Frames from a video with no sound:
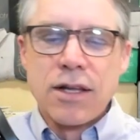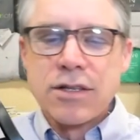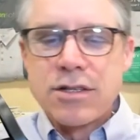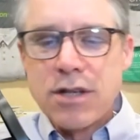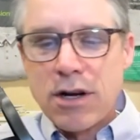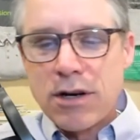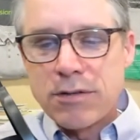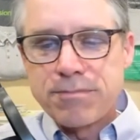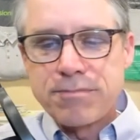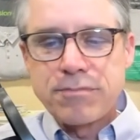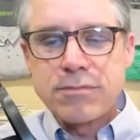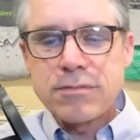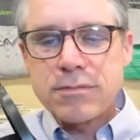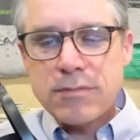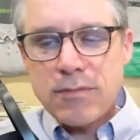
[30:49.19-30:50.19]
So
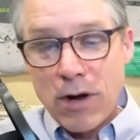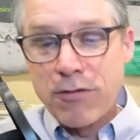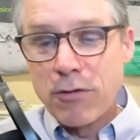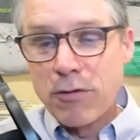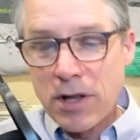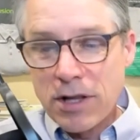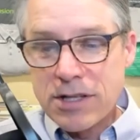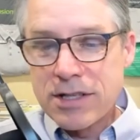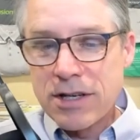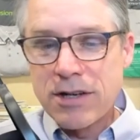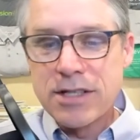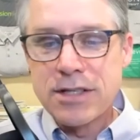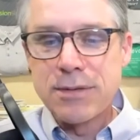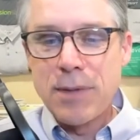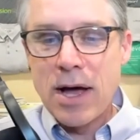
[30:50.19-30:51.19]
if you're really
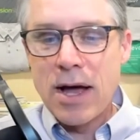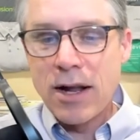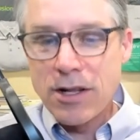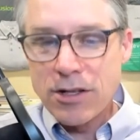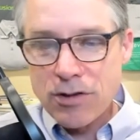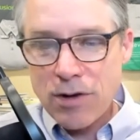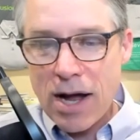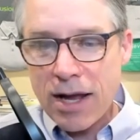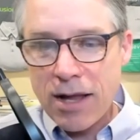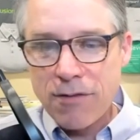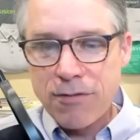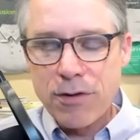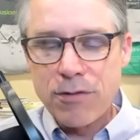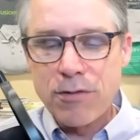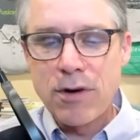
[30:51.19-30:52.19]
serious about it, track it
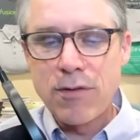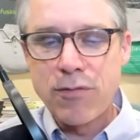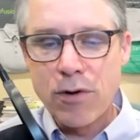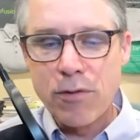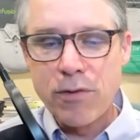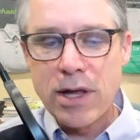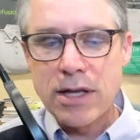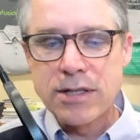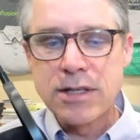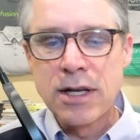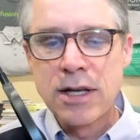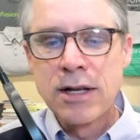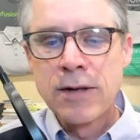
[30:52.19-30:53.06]
for 3 or 4 weeks.